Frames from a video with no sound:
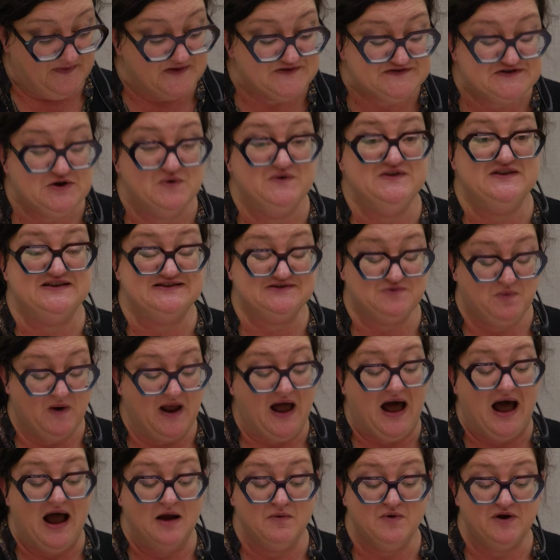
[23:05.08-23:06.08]
So in this way,
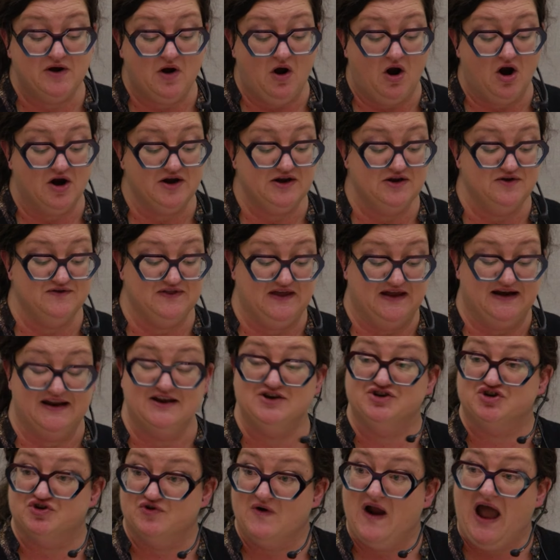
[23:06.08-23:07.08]
I would argue that
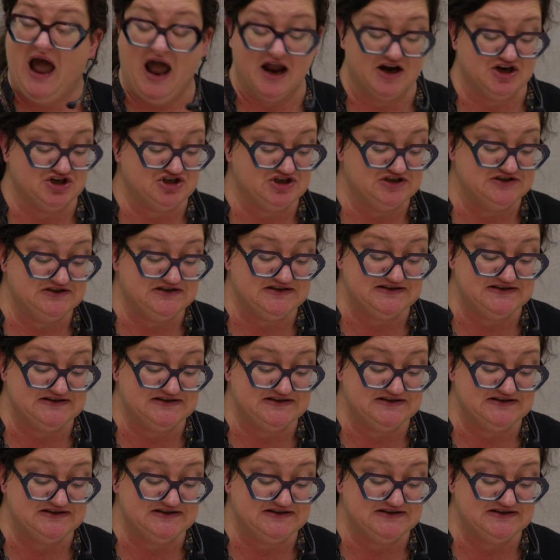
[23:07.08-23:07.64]
interaction